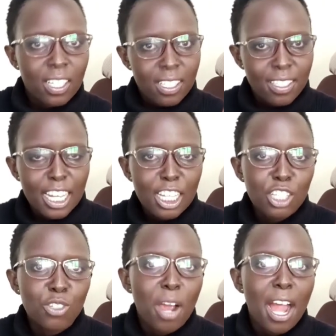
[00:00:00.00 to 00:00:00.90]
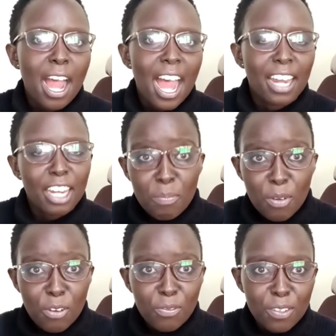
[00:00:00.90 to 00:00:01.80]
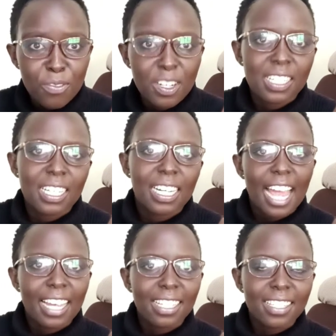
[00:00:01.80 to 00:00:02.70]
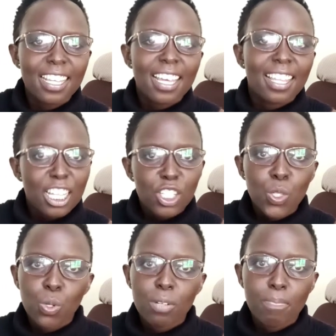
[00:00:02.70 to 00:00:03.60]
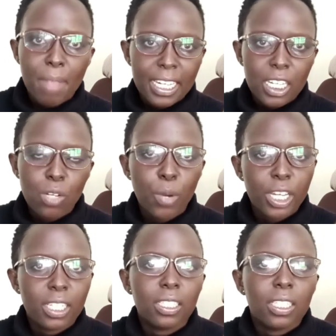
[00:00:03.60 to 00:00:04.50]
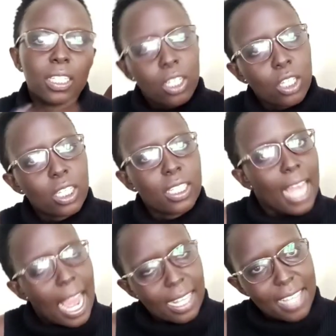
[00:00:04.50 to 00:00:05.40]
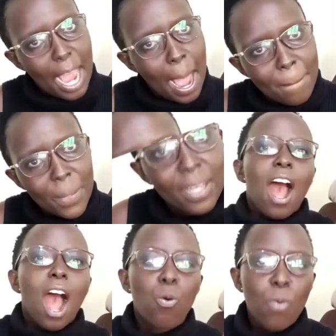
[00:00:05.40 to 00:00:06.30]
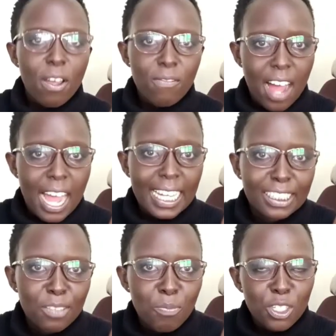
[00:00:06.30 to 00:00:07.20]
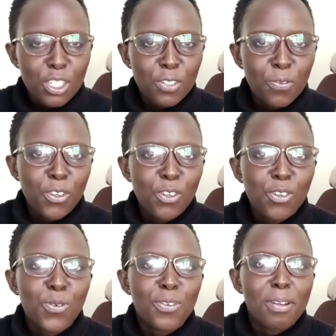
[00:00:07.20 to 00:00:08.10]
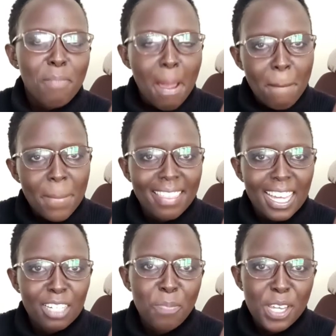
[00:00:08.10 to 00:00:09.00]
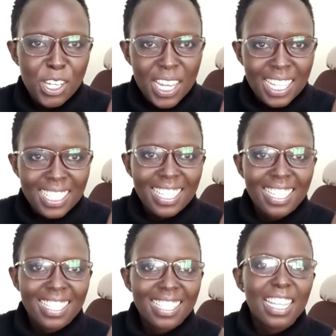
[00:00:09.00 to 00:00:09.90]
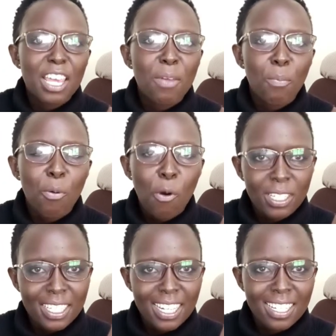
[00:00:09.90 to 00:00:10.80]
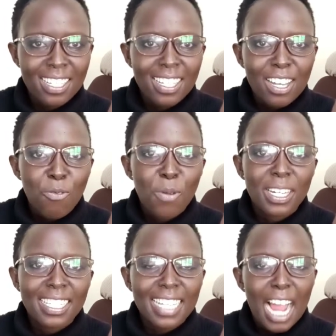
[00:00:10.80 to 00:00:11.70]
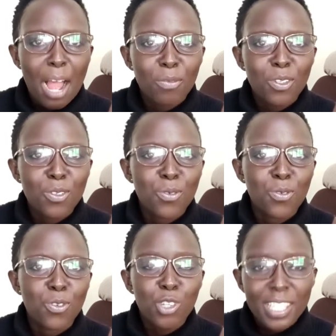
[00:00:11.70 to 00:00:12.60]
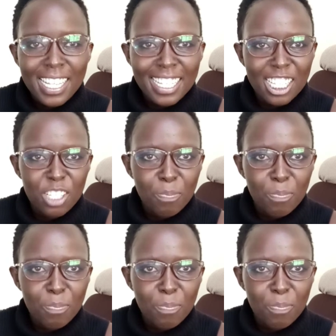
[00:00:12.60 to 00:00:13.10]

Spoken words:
selling to a number of different clients. That's good money when it adds up. However, it's important for you to remember that patience is important when it comes to using this